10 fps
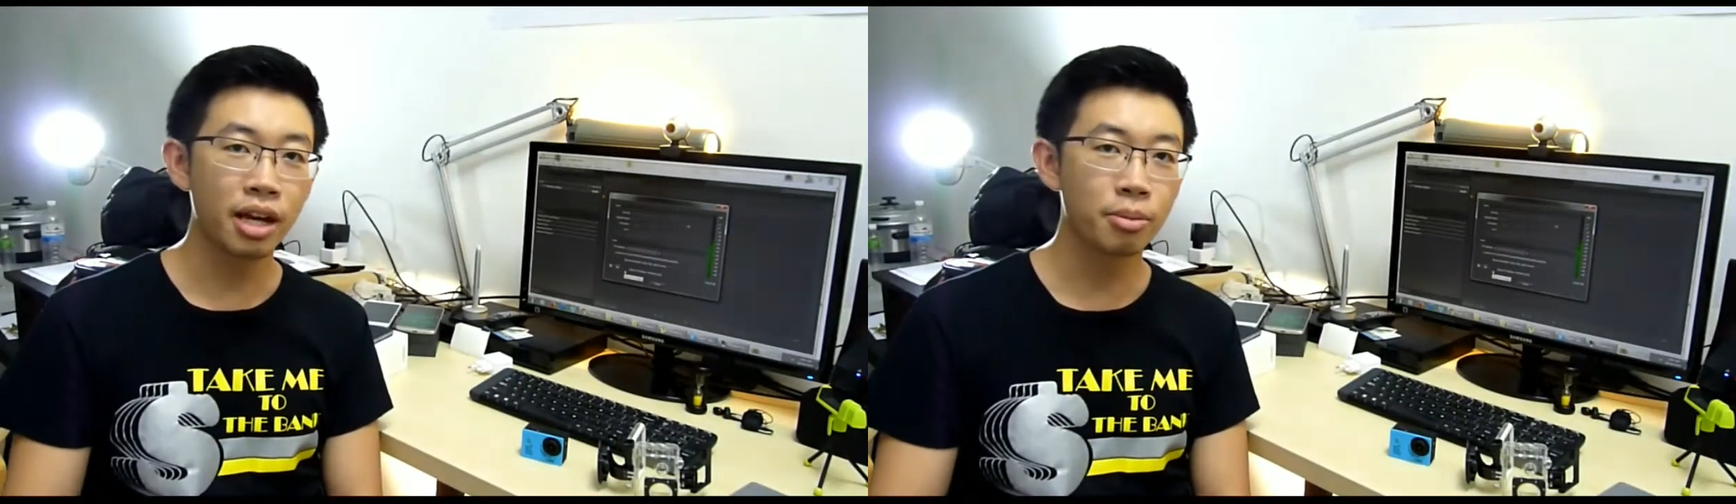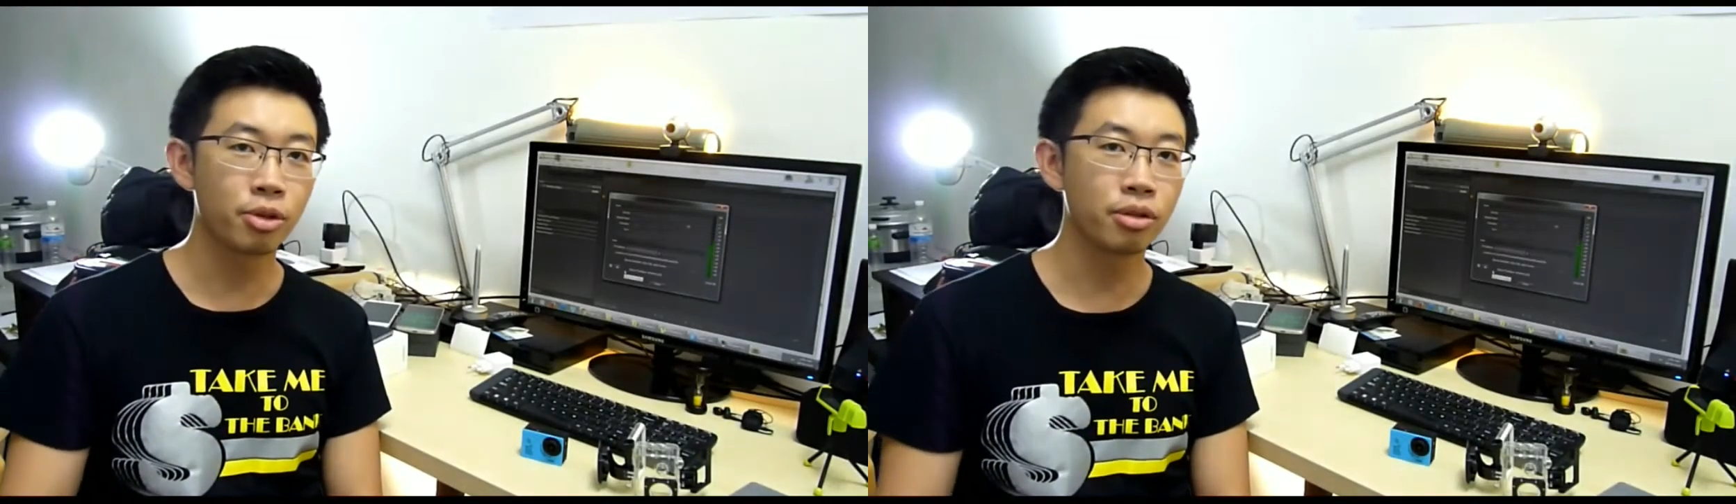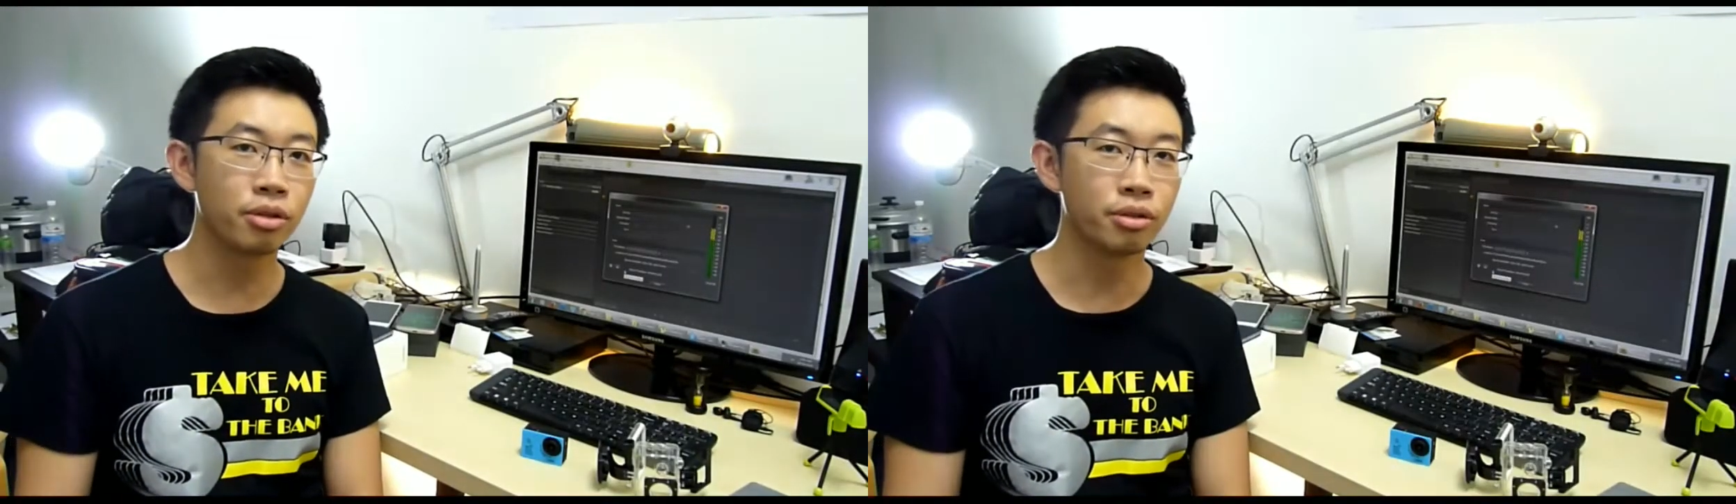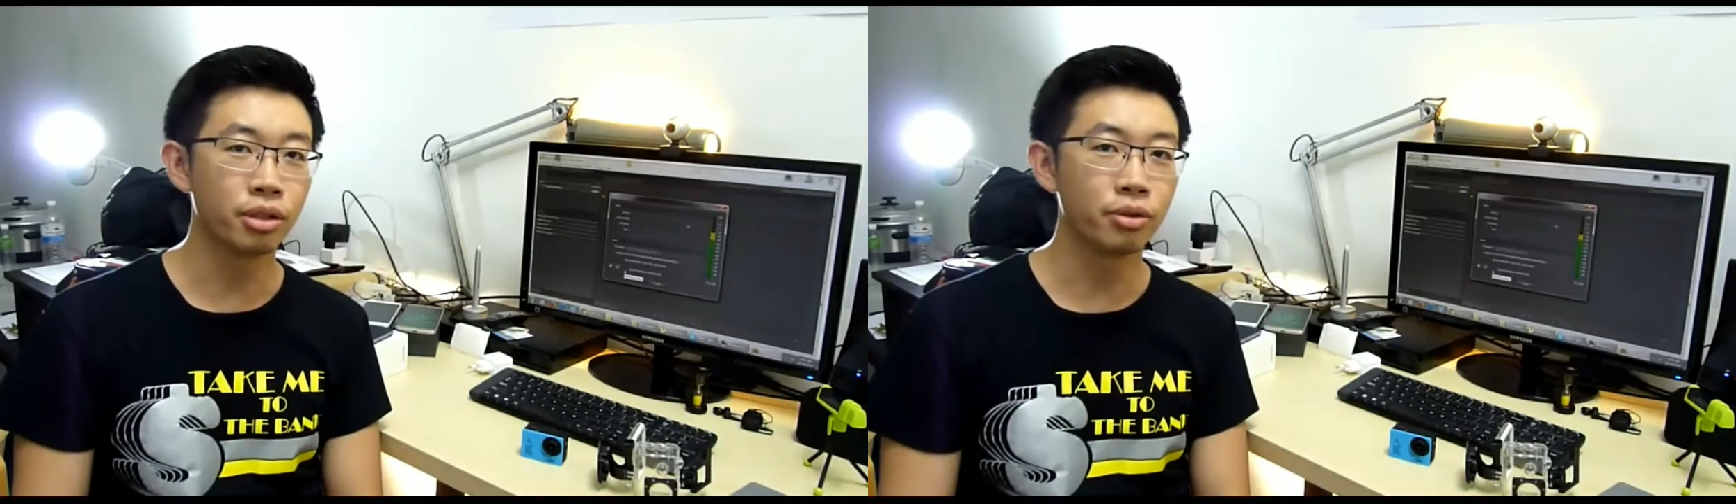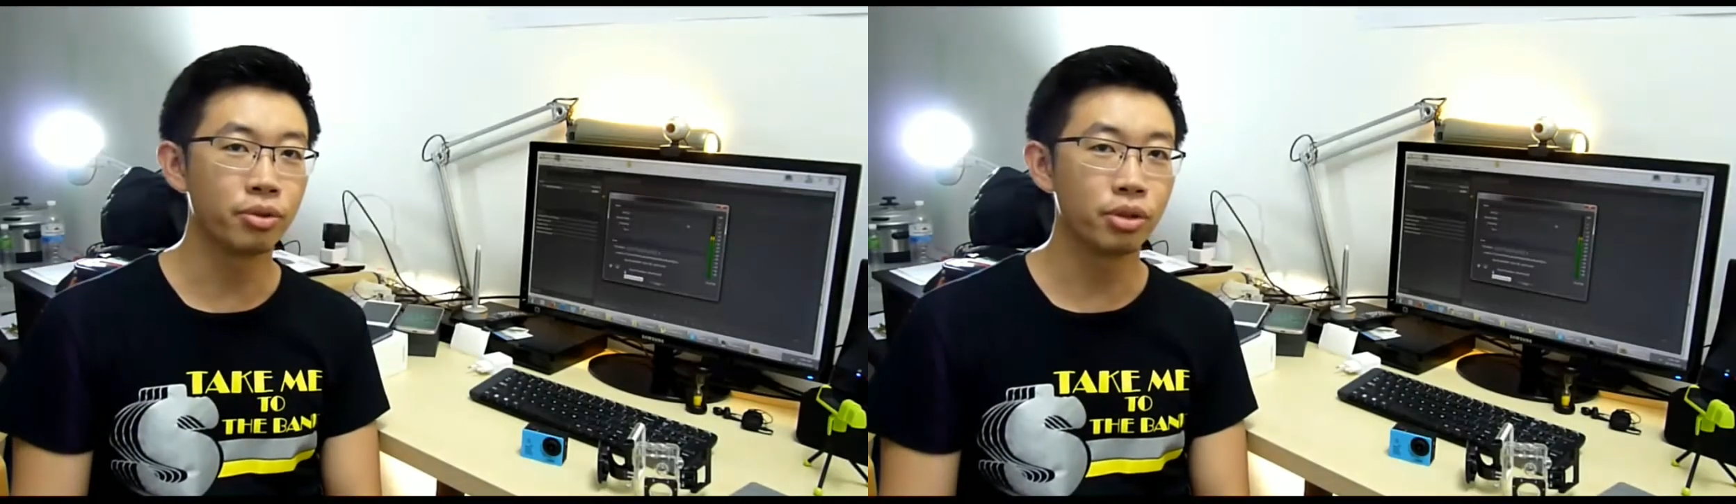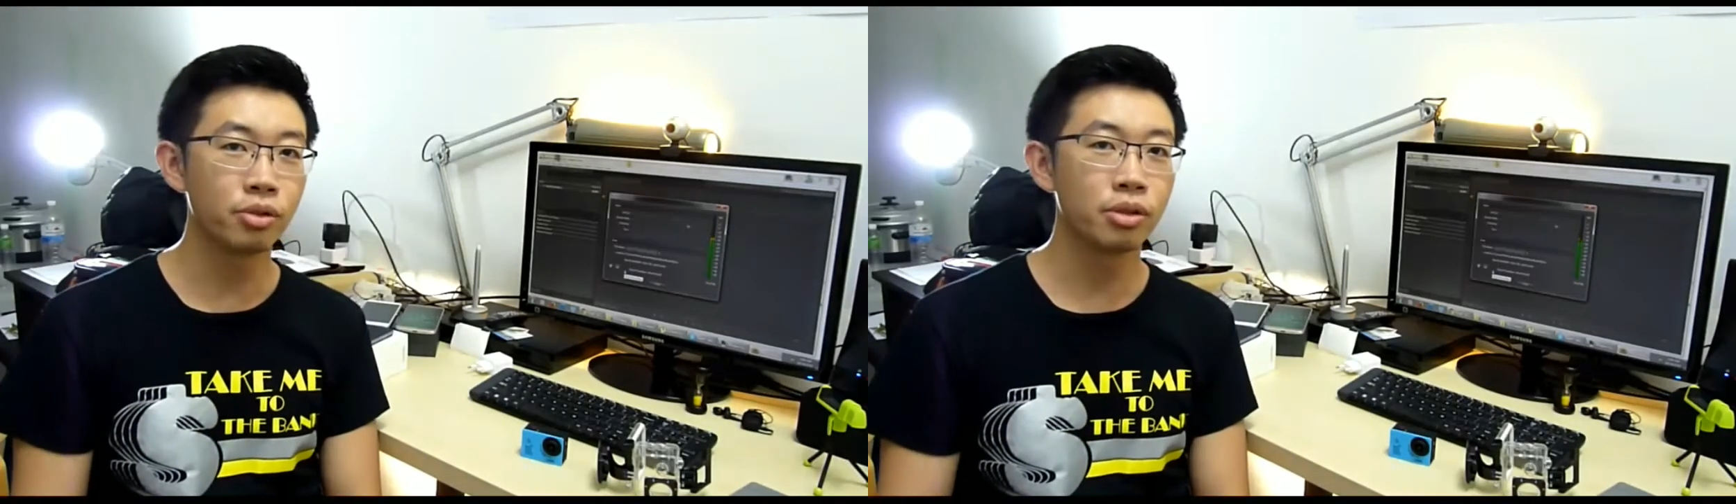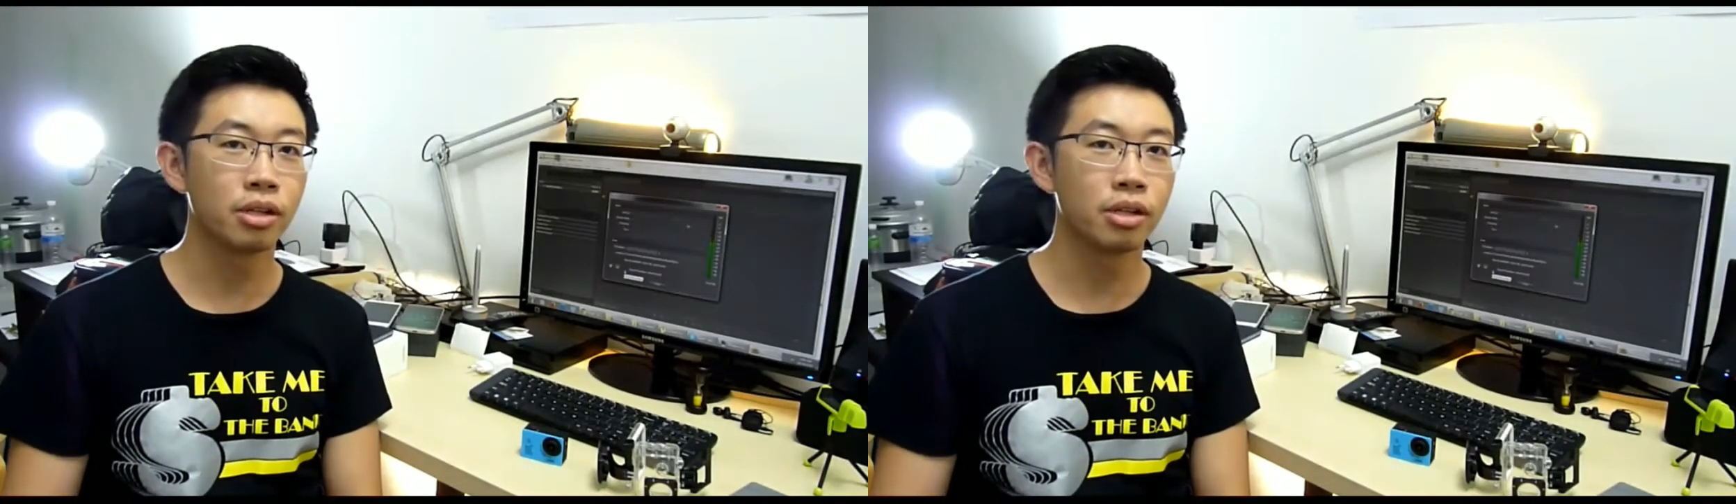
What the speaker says: I'm going to review